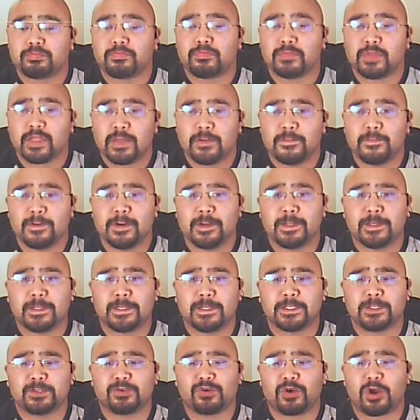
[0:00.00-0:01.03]
Really good
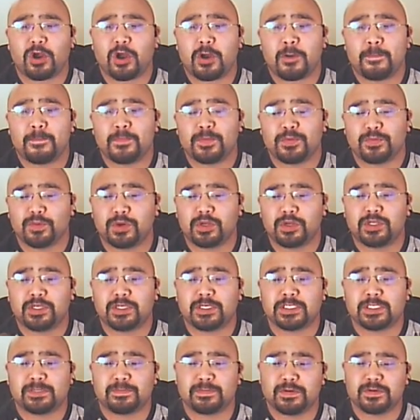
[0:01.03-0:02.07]
draw, really
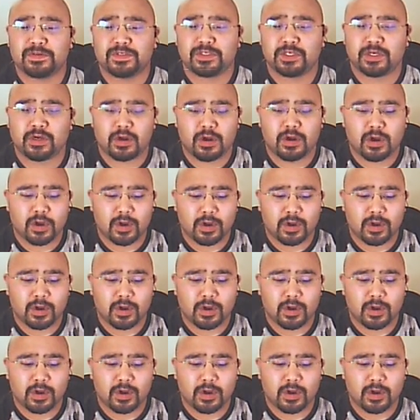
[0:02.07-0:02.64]
smooth cigar.